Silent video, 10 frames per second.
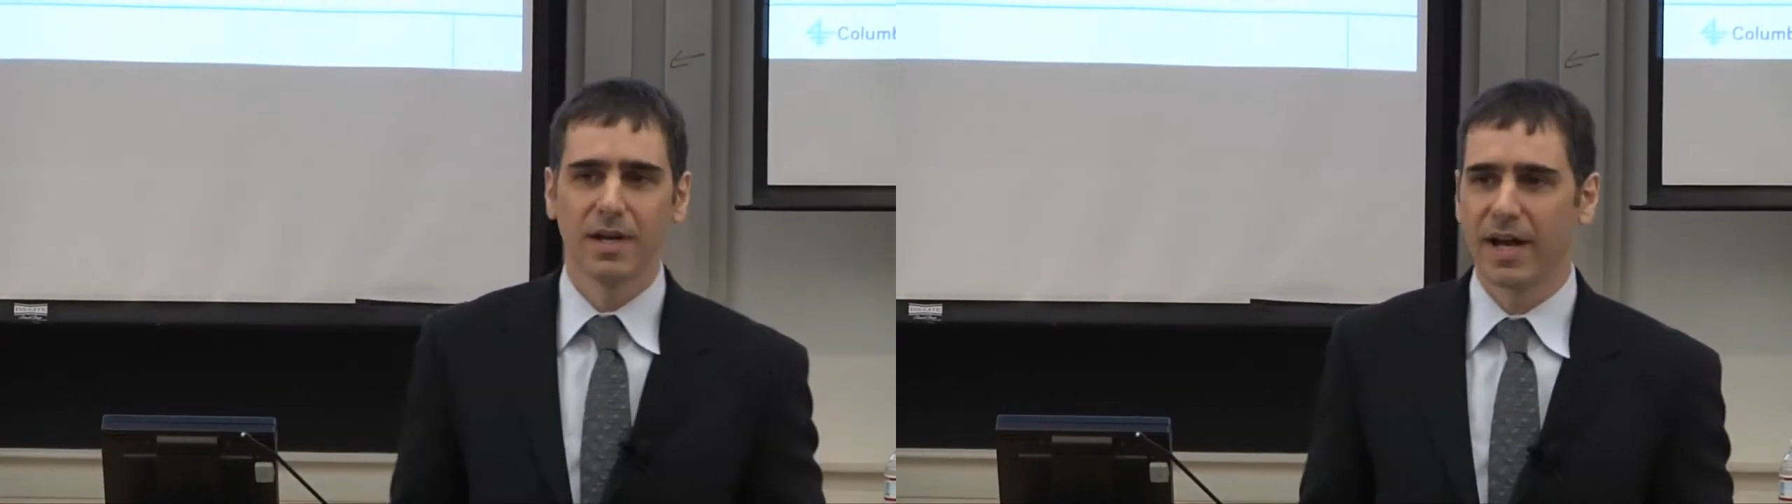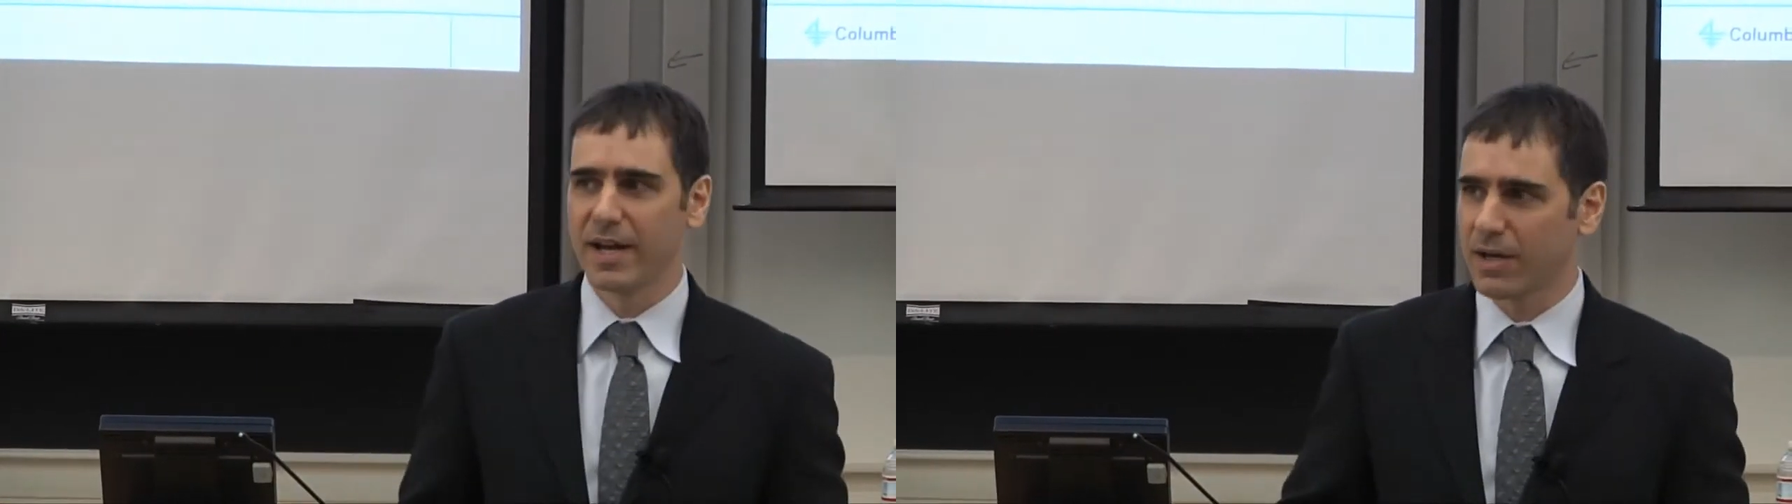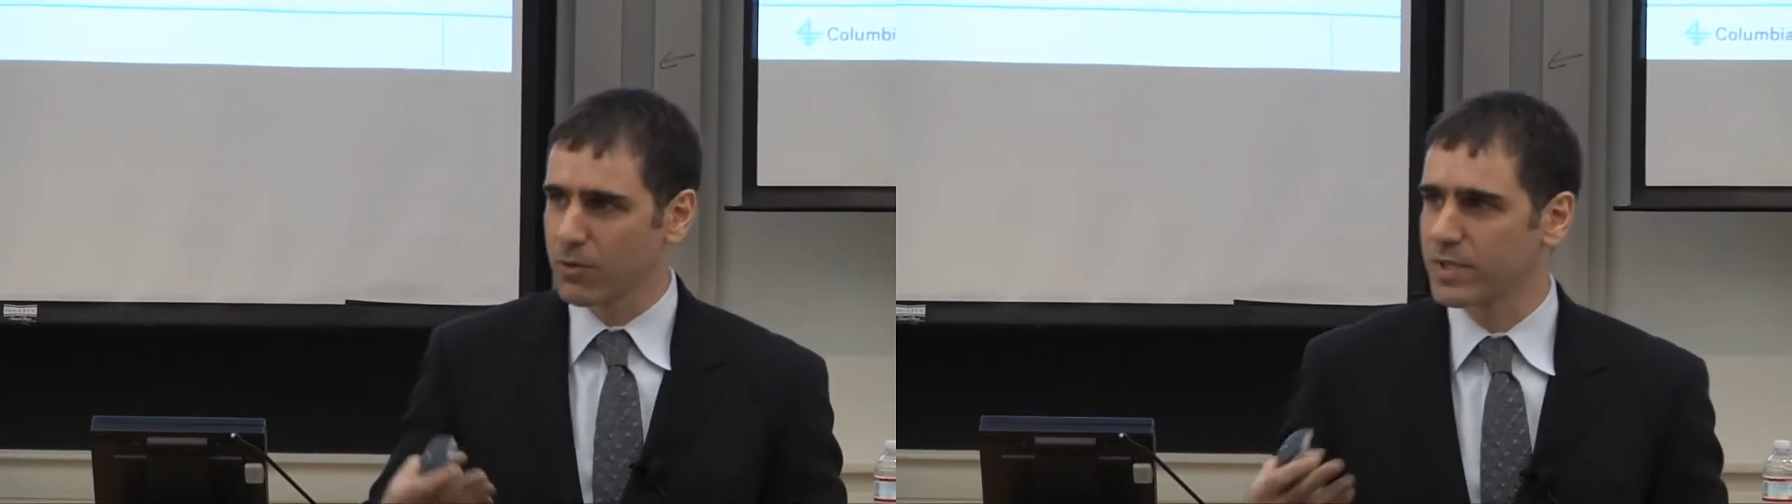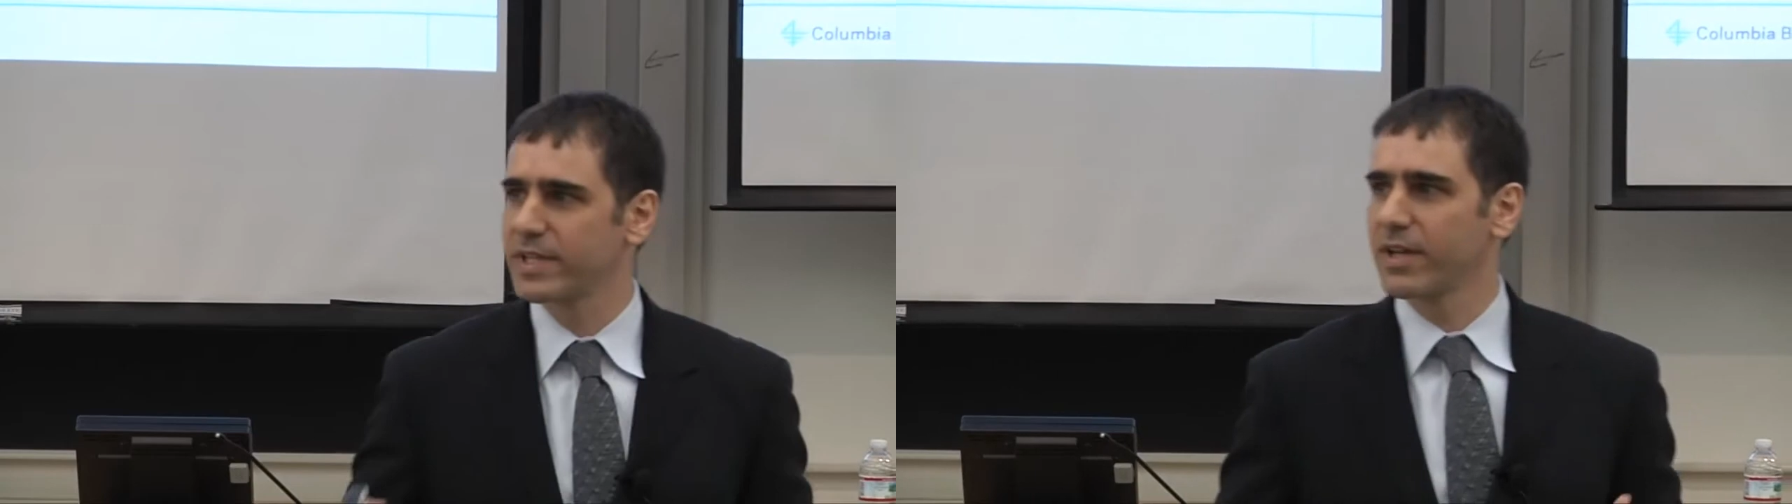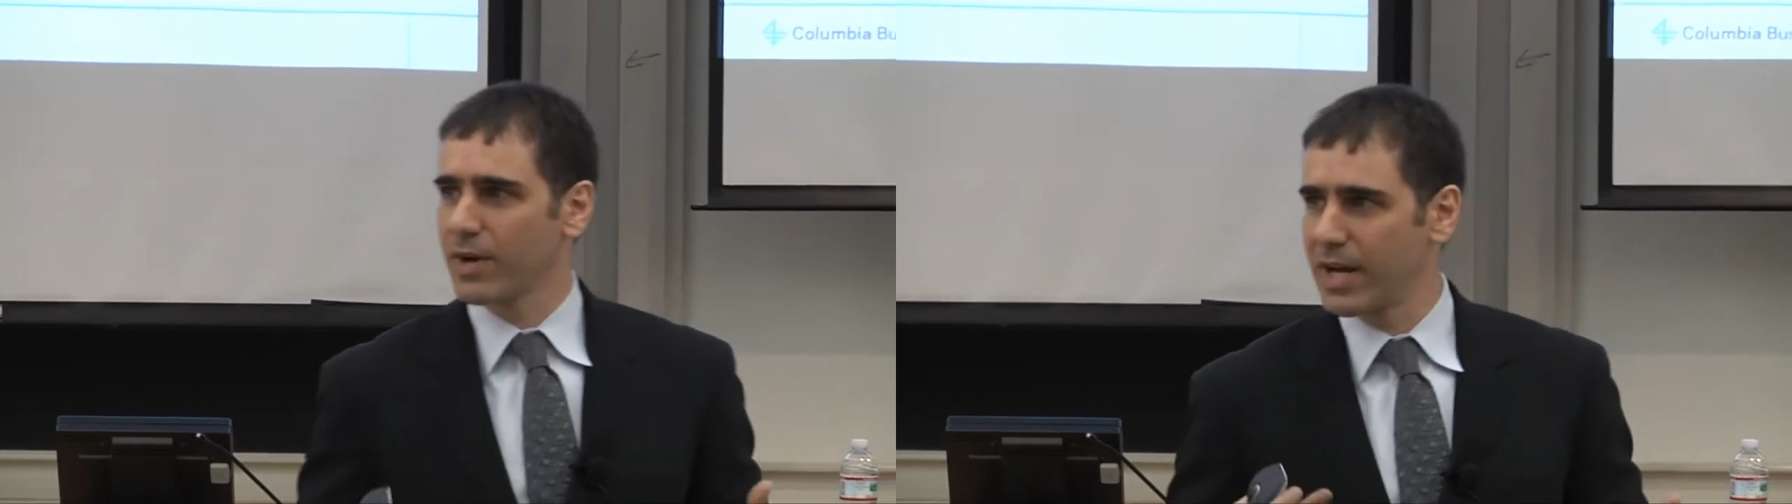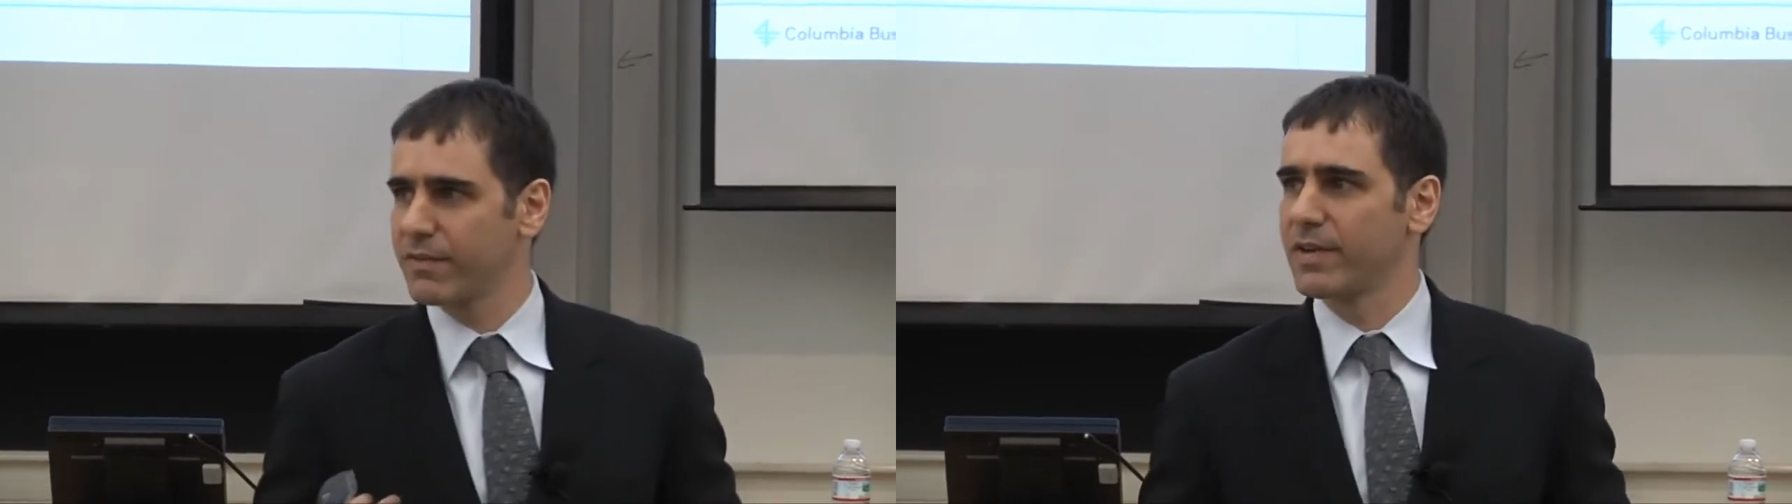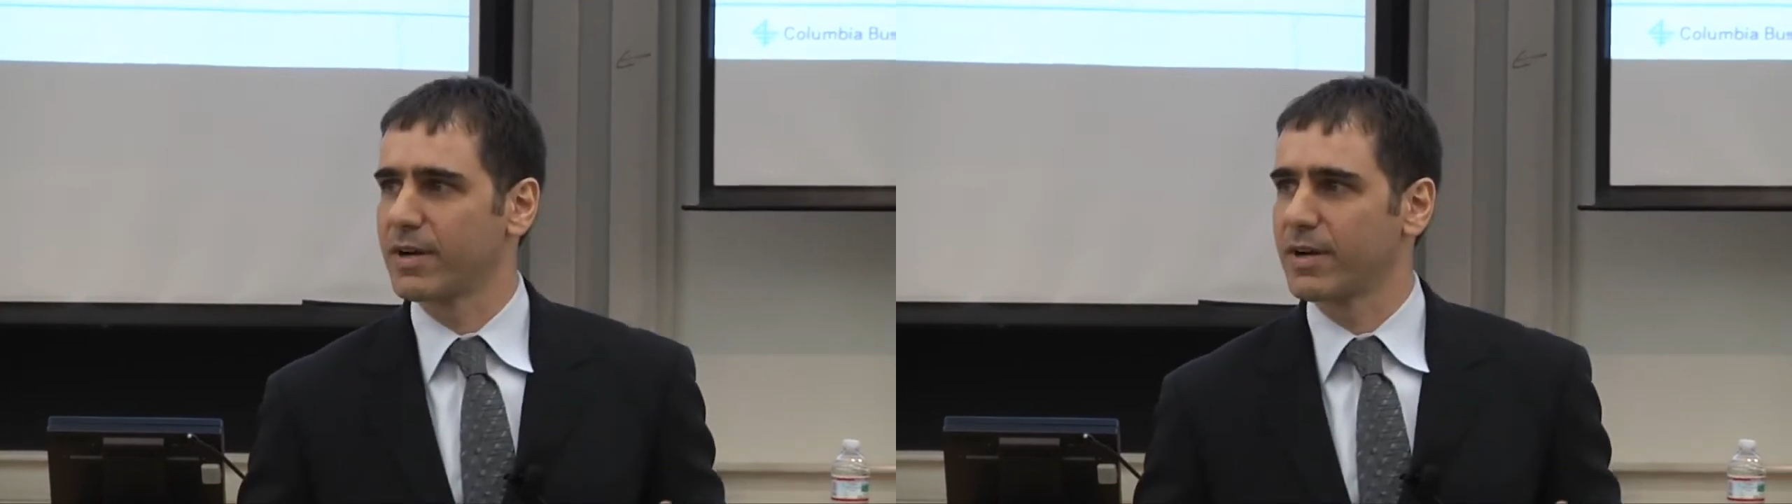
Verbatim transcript: and are considered relatively